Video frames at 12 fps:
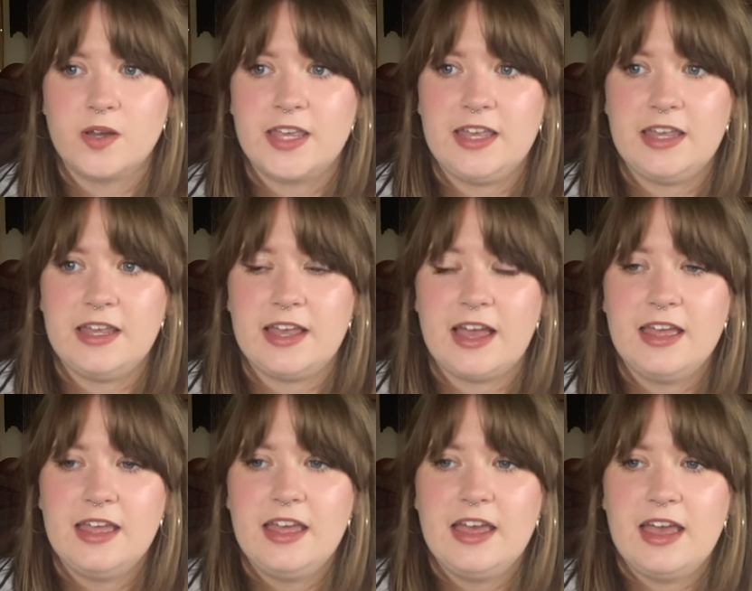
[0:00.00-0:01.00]
He
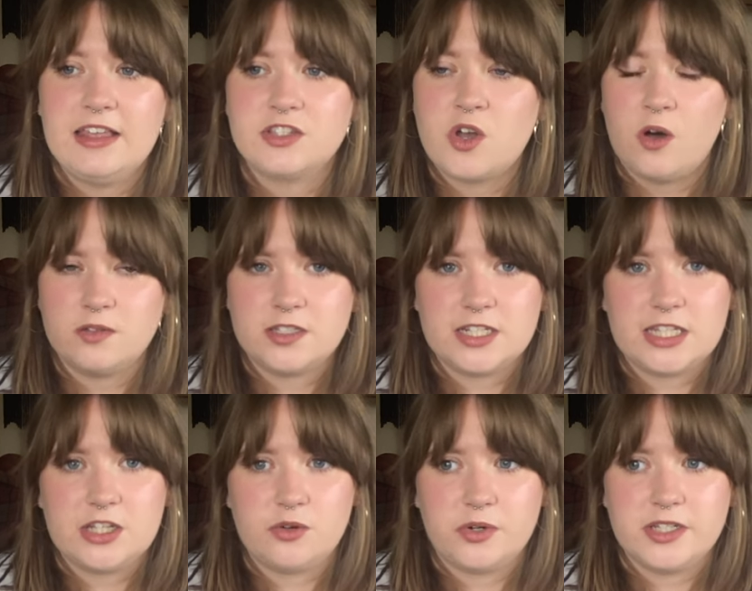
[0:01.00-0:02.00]
is constantly
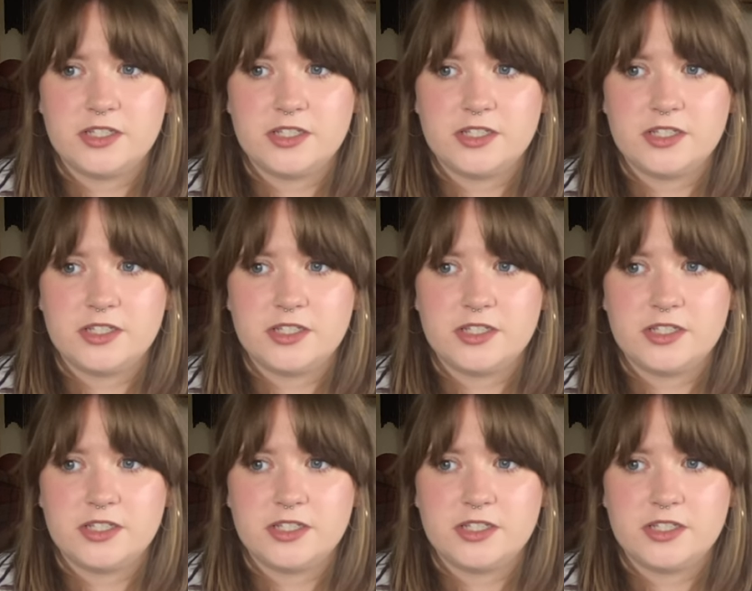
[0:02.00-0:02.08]
going